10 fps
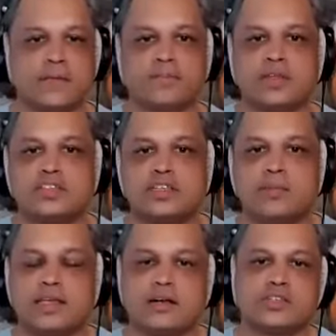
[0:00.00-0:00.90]

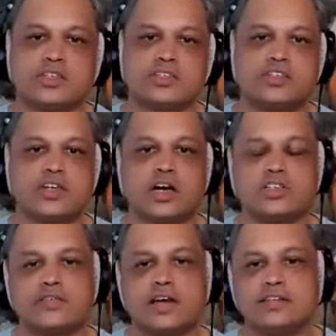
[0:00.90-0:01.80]
somebody else is in charge
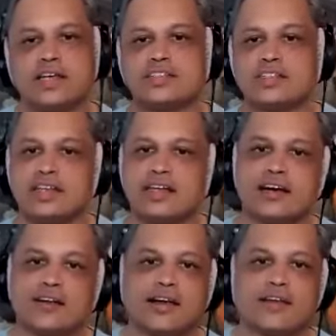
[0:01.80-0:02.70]
of our destiny and
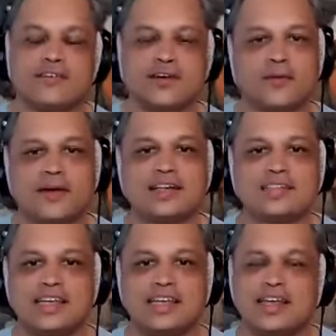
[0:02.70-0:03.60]
our life and our
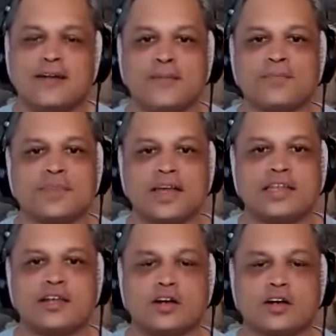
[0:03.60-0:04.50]
reality, and they're
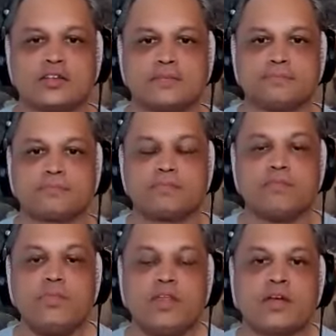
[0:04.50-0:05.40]
not.
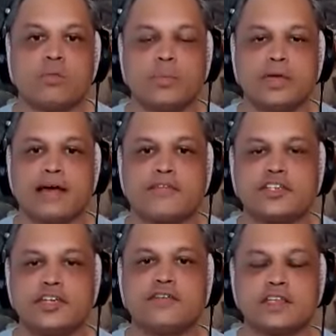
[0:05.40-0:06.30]
When we have a
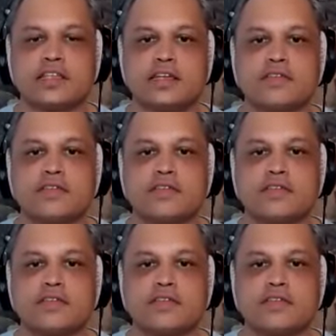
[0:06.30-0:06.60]
shift at the level of